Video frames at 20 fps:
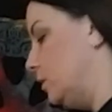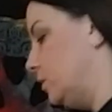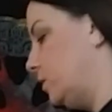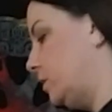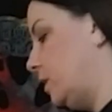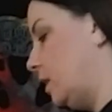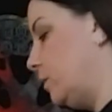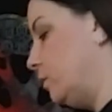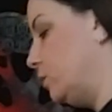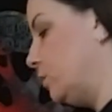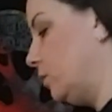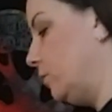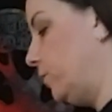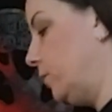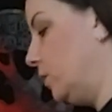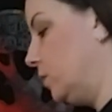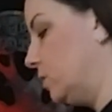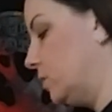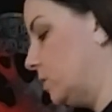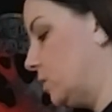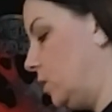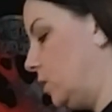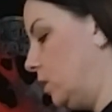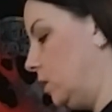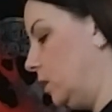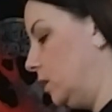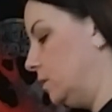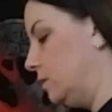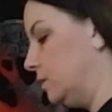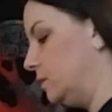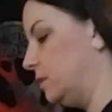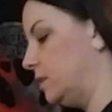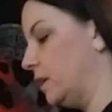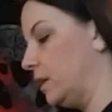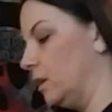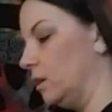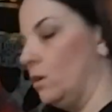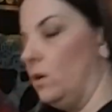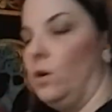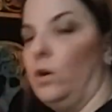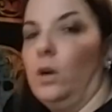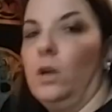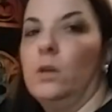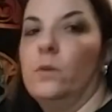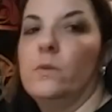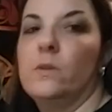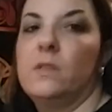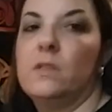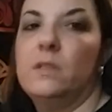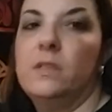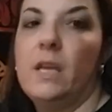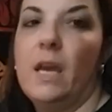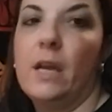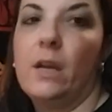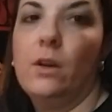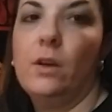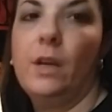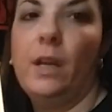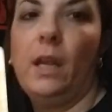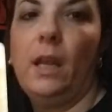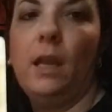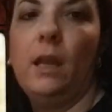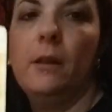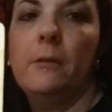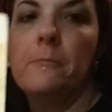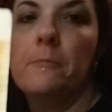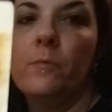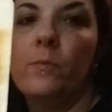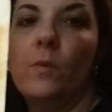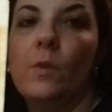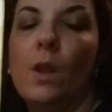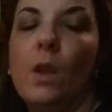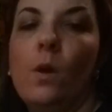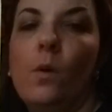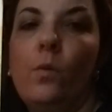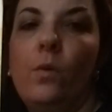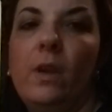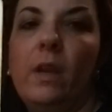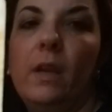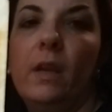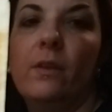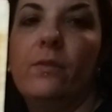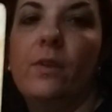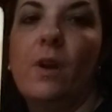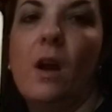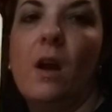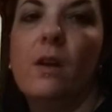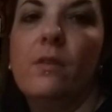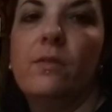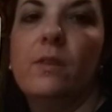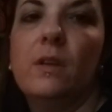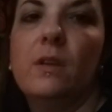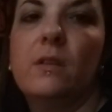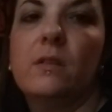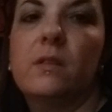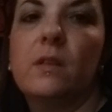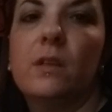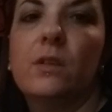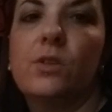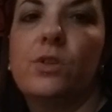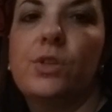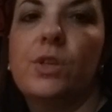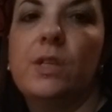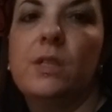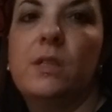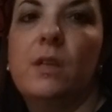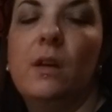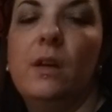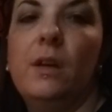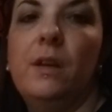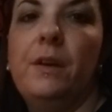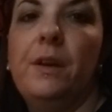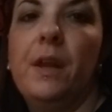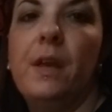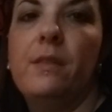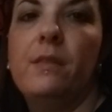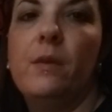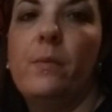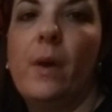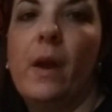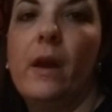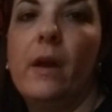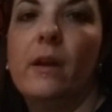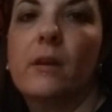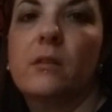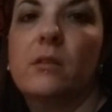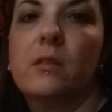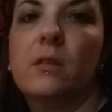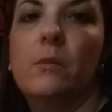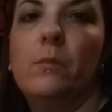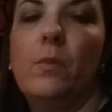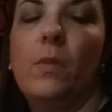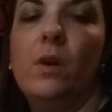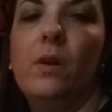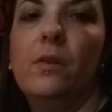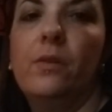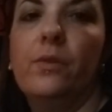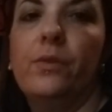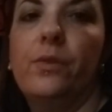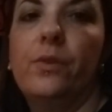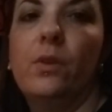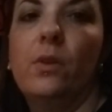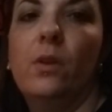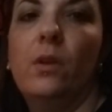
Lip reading: So that was your first card. The second card was integrity. We have got this a shit ton in the past month.